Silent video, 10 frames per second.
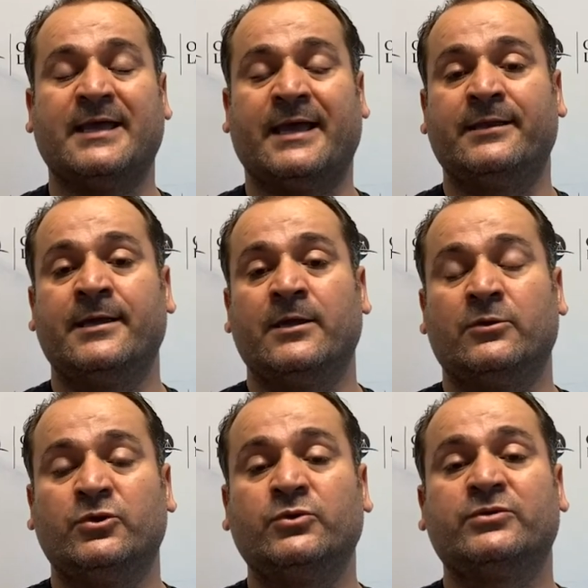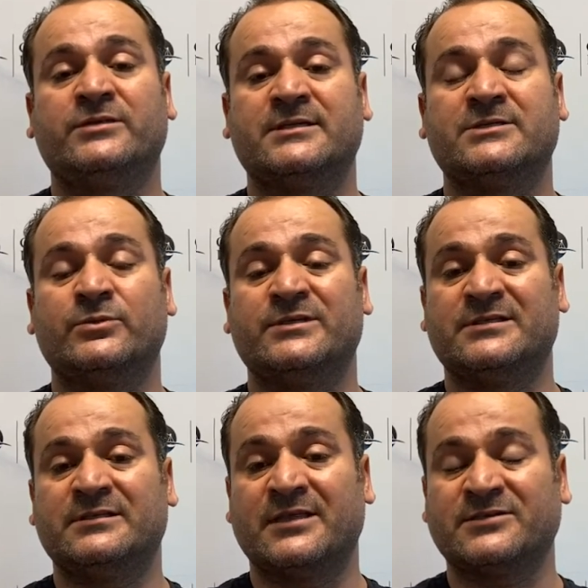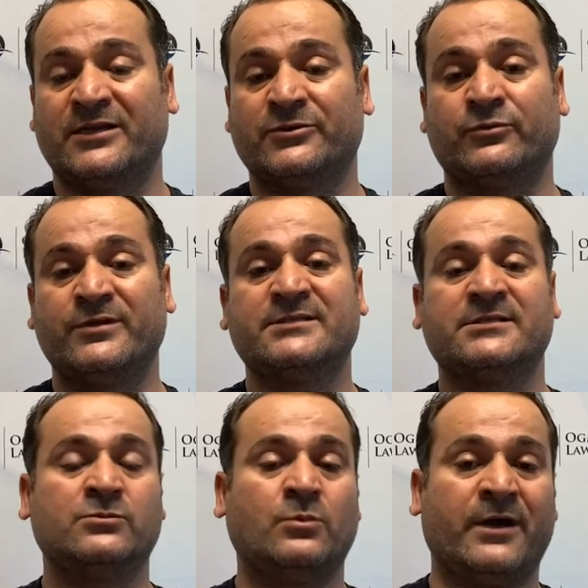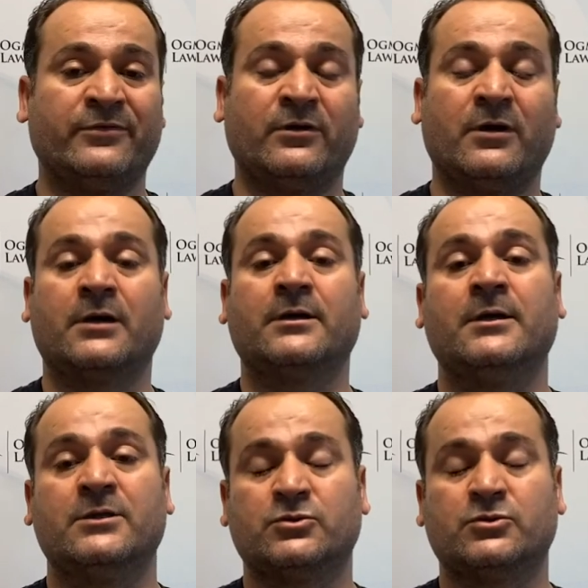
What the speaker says: And due to this, we see that's another reason why there are